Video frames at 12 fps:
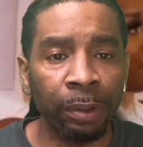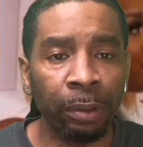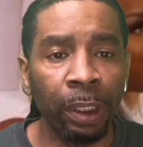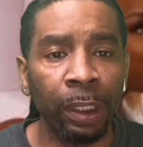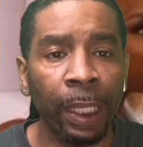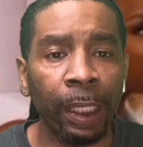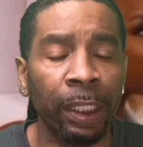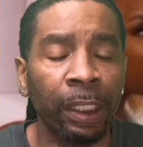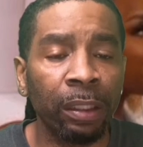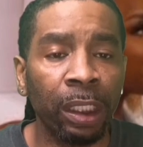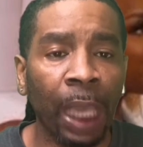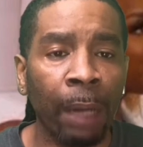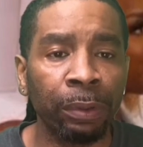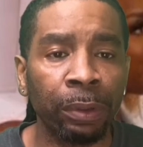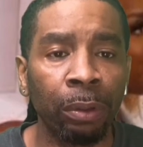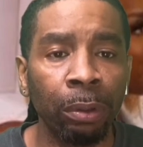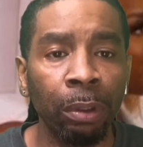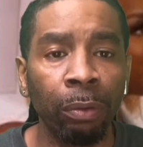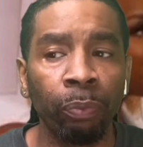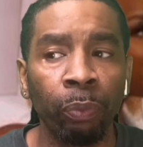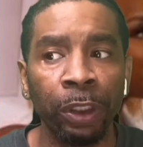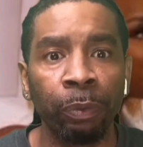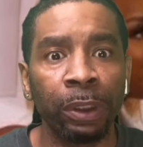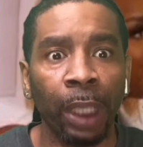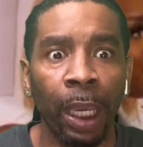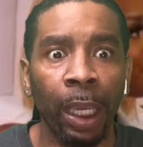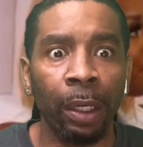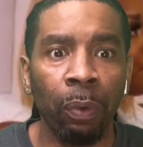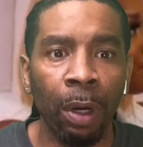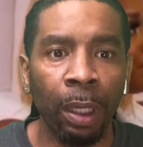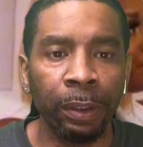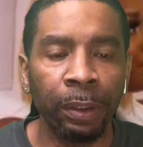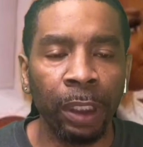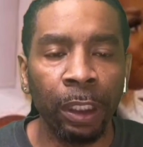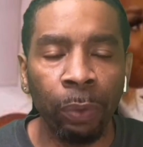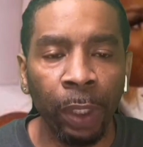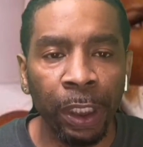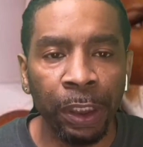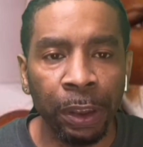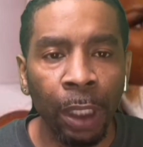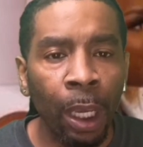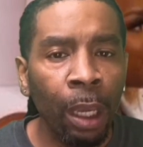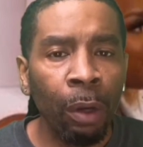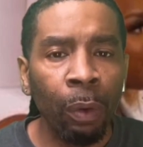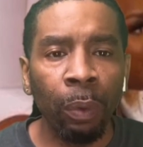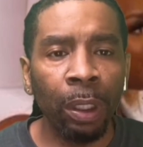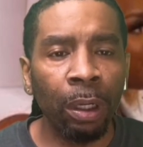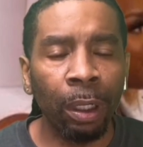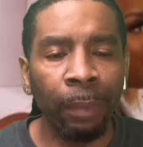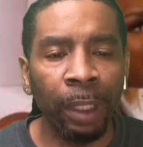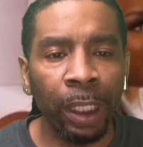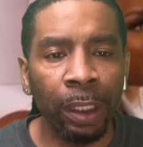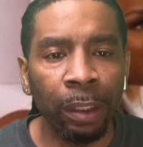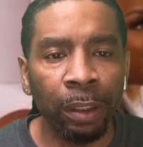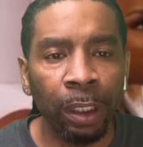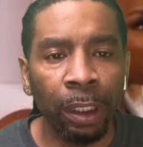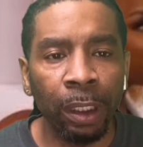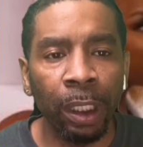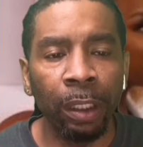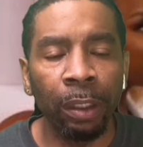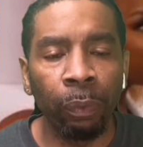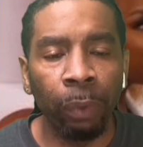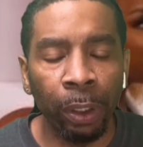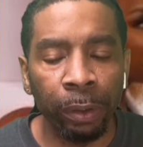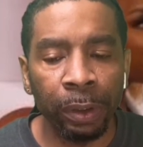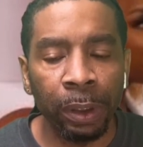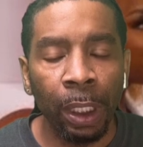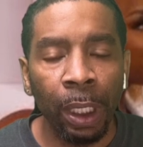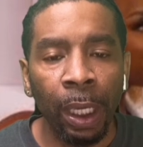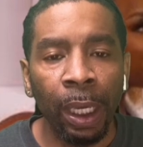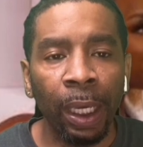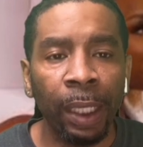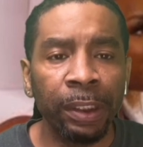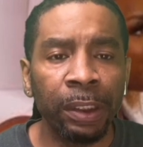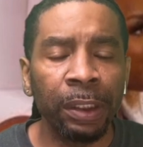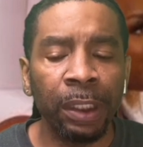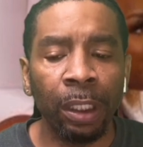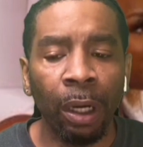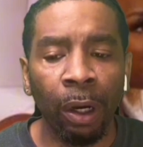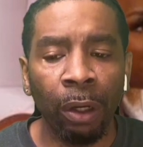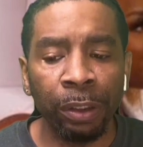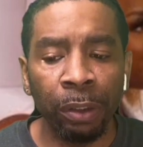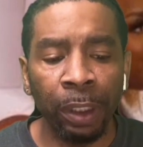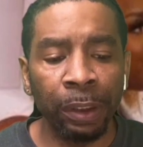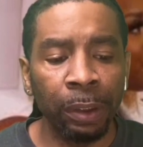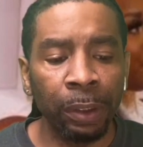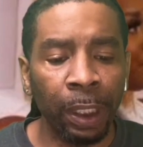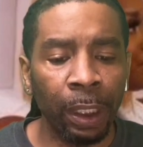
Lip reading: So ain't like anything I was going to do, which was add Quad to the equation, wasn't going to make anything any worse. And she said also to